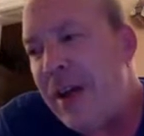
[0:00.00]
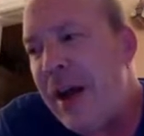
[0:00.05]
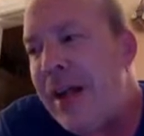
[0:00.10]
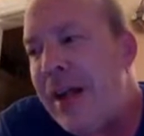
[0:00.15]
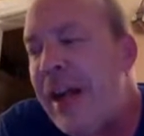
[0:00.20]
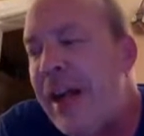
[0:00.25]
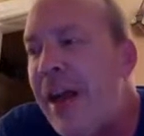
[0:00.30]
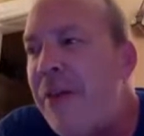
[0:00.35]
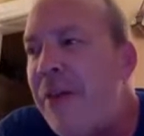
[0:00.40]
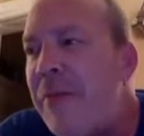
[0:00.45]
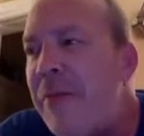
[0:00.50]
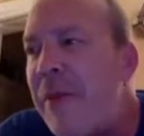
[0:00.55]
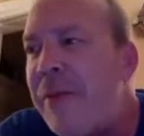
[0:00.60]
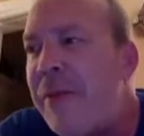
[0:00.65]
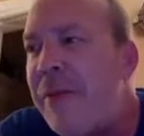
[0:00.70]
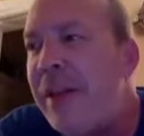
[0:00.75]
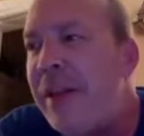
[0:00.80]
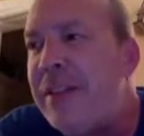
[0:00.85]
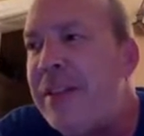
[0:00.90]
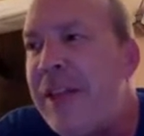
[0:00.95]
can't remember
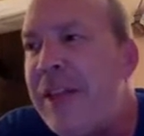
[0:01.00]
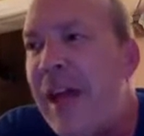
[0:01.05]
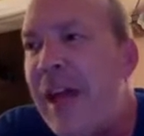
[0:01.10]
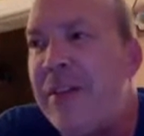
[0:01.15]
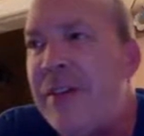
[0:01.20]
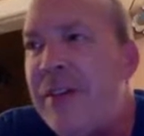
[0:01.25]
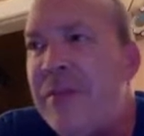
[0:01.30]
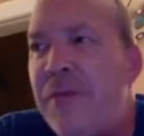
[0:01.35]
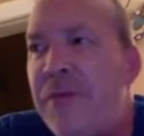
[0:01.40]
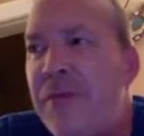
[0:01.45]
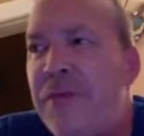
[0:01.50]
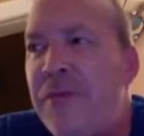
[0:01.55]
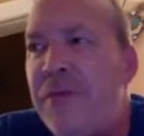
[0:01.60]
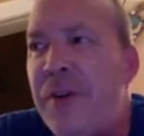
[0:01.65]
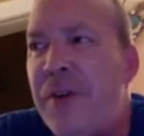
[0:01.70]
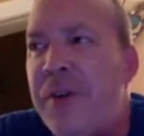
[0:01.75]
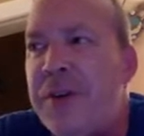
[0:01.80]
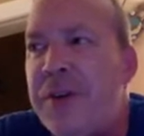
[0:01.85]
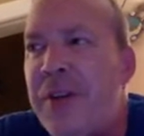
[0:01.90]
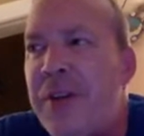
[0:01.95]
the exact
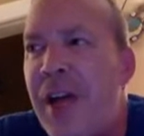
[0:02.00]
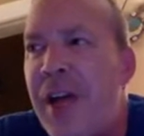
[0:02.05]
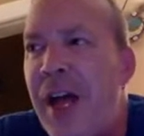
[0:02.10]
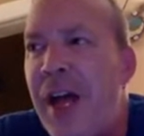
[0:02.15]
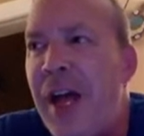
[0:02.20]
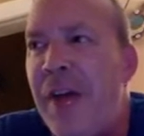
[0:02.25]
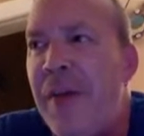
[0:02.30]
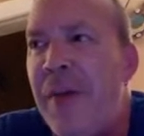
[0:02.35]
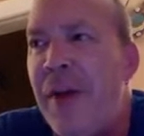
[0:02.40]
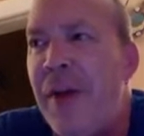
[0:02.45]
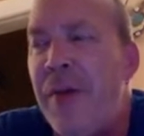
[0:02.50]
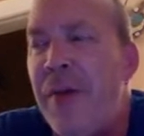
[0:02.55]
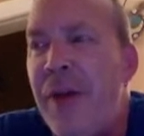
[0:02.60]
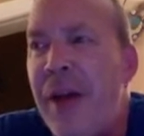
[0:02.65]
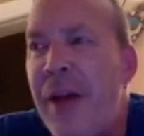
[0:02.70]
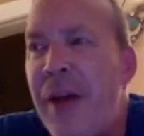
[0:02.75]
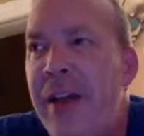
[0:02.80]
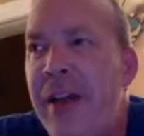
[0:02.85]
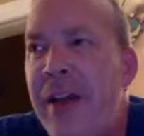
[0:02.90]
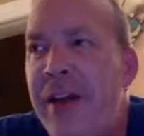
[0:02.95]
first time I
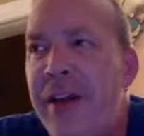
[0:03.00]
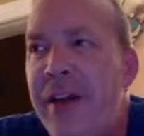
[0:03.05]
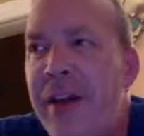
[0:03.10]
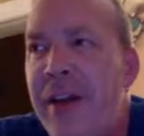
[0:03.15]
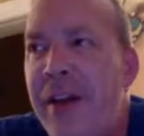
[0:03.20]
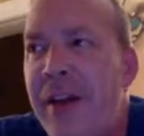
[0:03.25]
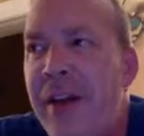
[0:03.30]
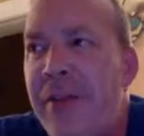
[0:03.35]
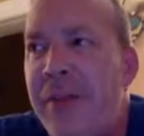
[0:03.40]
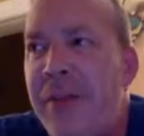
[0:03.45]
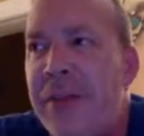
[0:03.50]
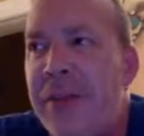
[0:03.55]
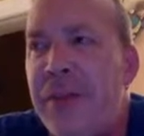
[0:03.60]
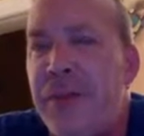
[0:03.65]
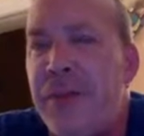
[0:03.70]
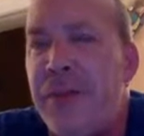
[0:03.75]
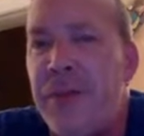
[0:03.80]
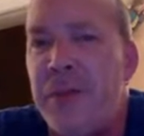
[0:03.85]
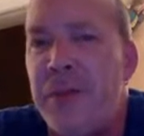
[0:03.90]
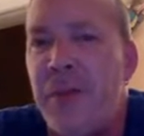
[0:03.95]
ran into
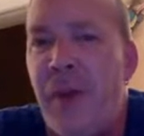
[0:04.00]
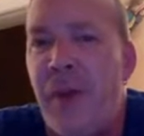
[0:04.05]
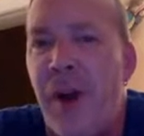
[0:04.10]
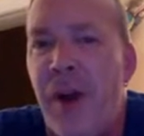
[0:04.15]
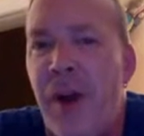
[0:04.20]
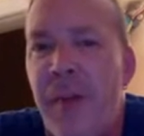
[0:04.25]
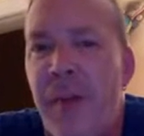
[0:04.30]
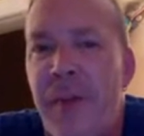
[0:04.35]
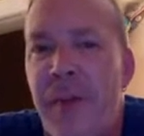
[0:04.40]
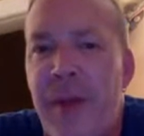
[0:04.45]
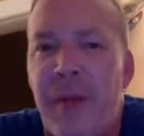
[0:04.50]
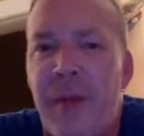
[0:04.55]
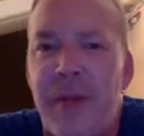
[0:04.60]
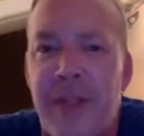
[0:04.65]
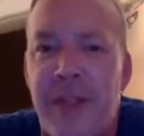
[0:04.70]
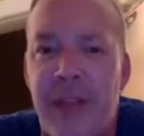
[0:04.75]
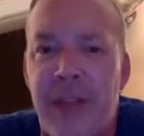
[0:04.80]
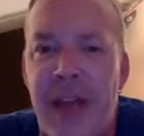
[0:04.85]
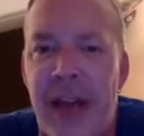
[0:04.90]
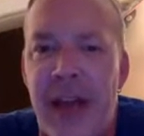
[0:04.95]
Christopher Smart, but it was
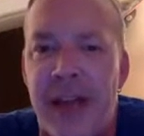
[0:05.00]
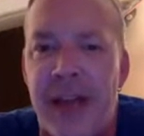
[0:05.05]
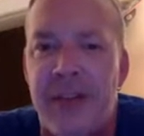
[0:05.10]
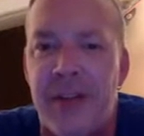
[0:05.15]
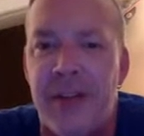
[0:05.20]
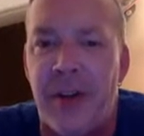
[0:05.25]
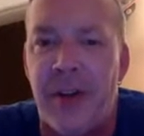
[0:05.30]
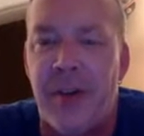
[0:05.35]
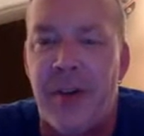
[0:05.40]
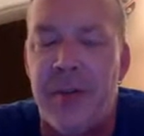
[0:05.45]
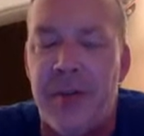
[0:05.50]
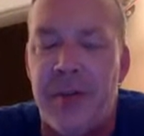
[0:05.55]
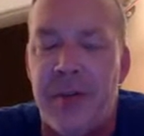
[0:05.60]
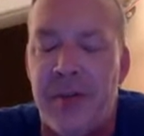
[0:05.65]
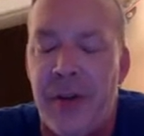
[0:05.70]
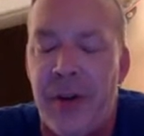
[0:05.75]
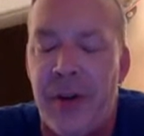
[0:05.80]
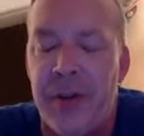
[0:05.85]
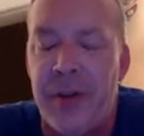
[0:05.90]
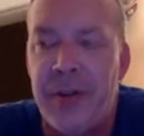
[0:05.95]
the excerpt
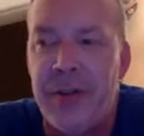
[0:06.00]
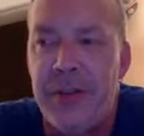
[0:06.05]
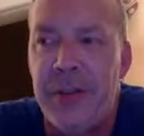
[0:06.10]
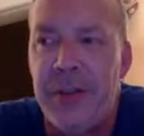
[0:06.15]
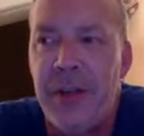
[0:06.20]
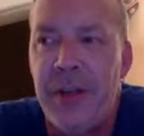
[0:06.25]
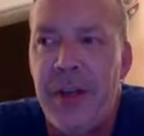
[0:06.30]
first.